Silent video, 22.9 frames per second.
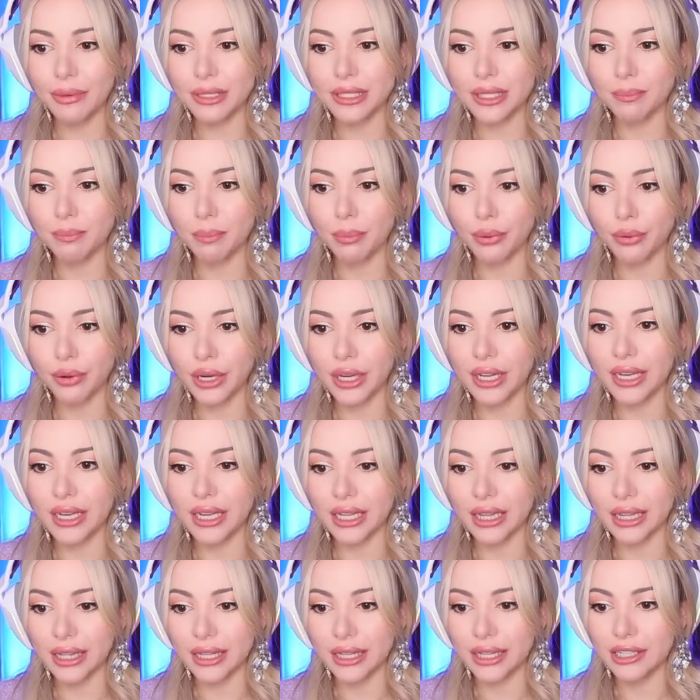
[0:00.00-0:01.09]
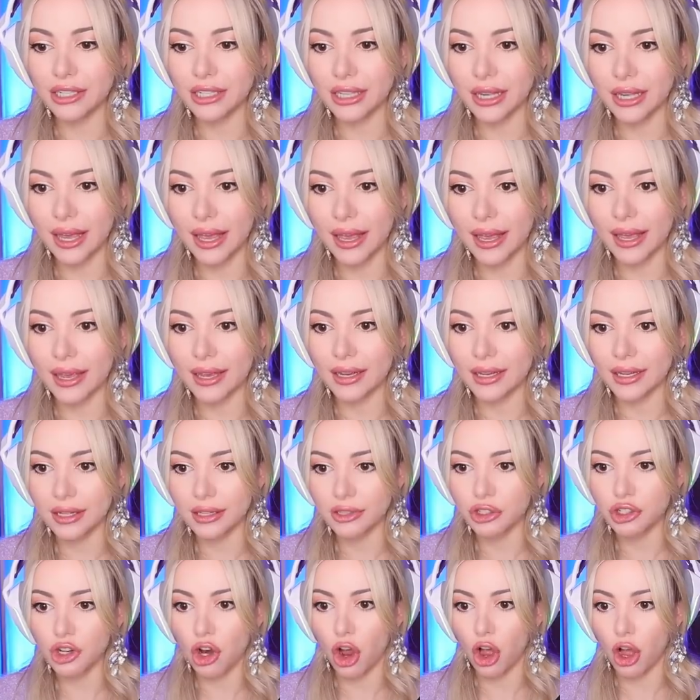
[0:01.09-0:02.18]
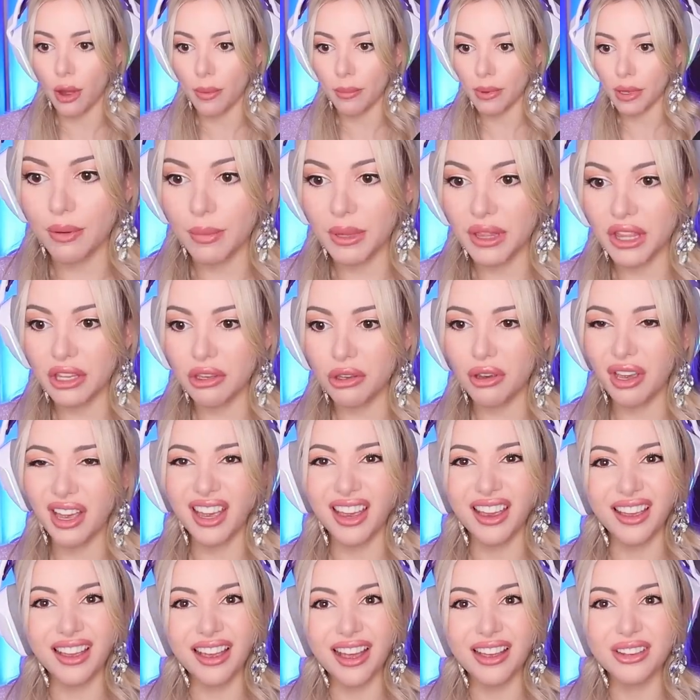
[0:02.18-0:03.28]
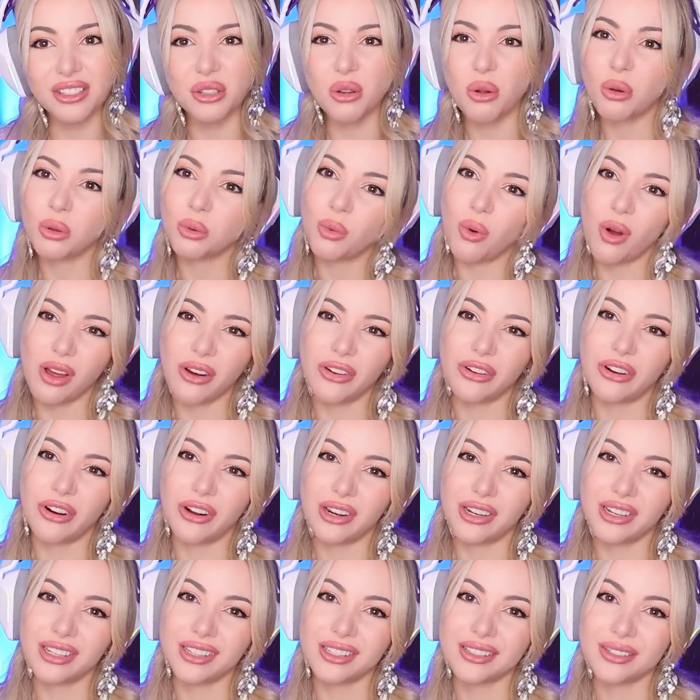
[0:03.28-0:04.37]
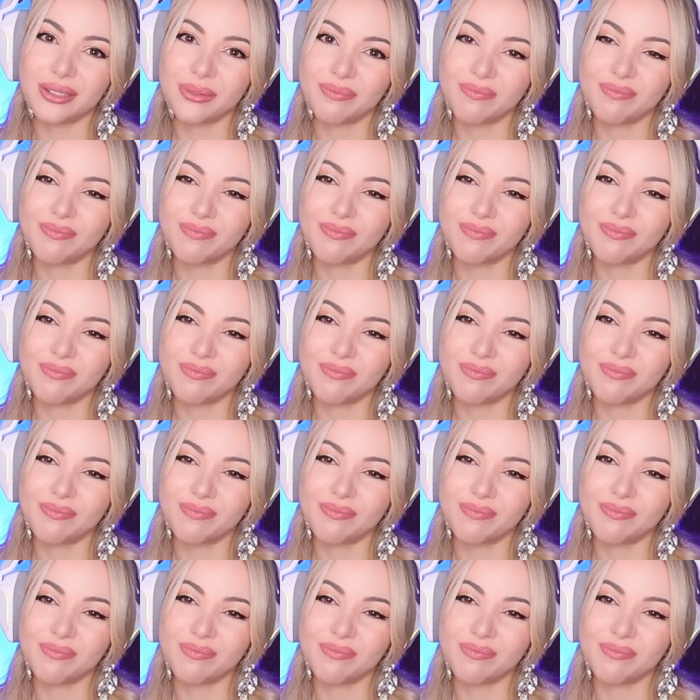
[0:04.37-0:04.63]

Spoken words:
That was a pretty clean egg job. But then your egg has cold water on it.